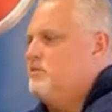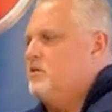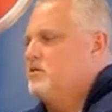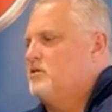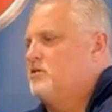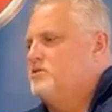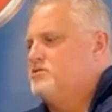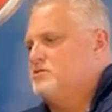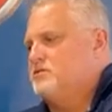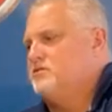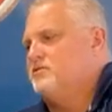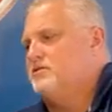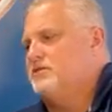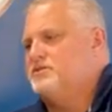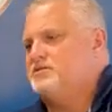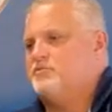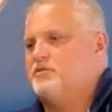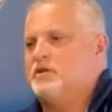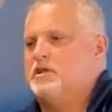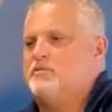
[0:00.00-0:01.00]
it up closer.
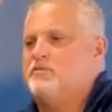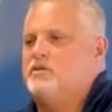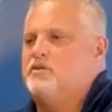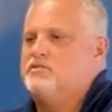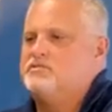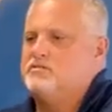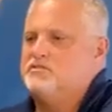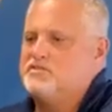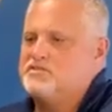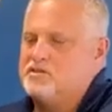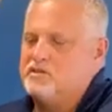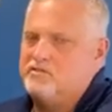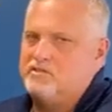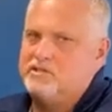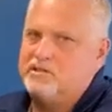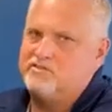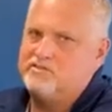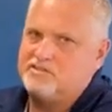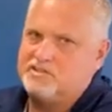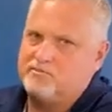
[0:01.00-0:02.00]
Let's show
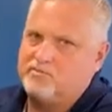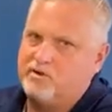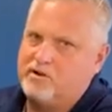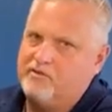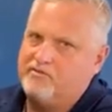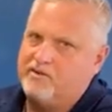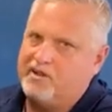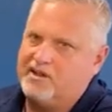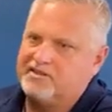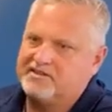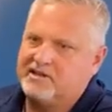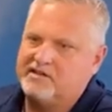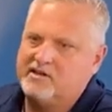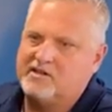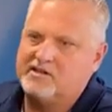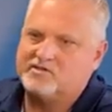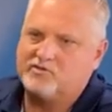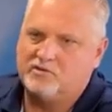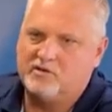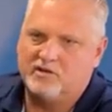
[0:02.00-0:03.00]
the difference in profiles. I
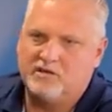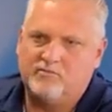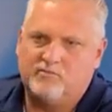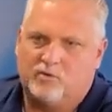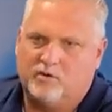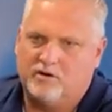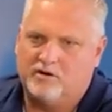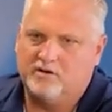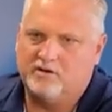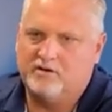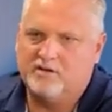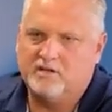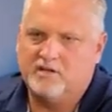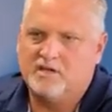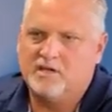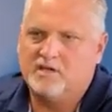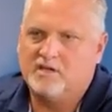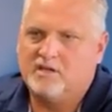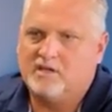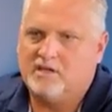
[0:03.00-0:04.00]
know that's really important.
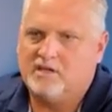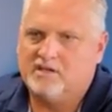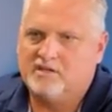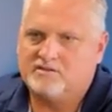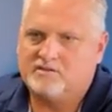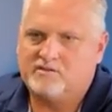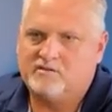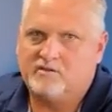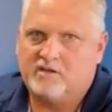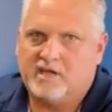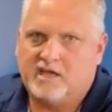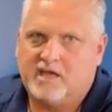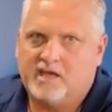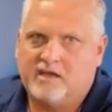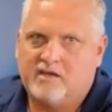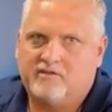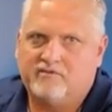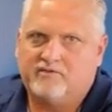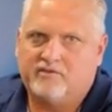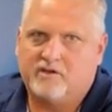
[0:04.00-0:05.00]
Is you're going to
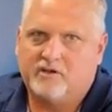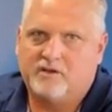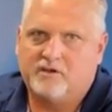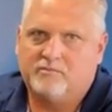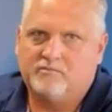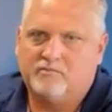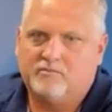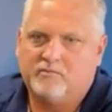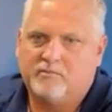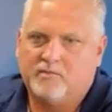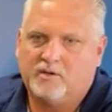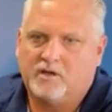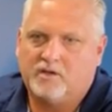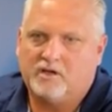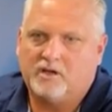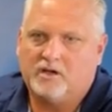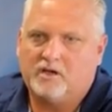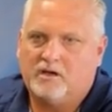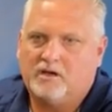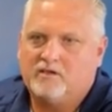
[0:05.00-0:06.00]
have
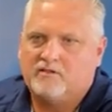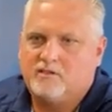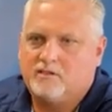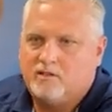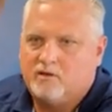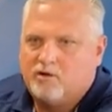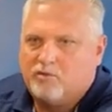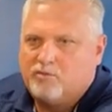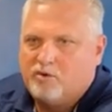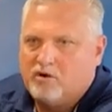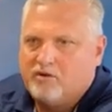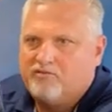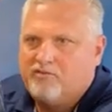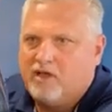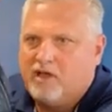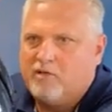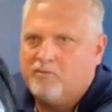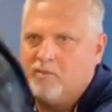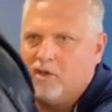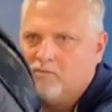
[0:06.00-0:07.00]
the lower
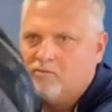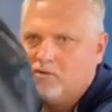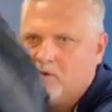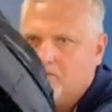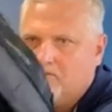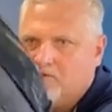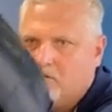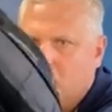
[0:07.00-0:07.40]
profile memory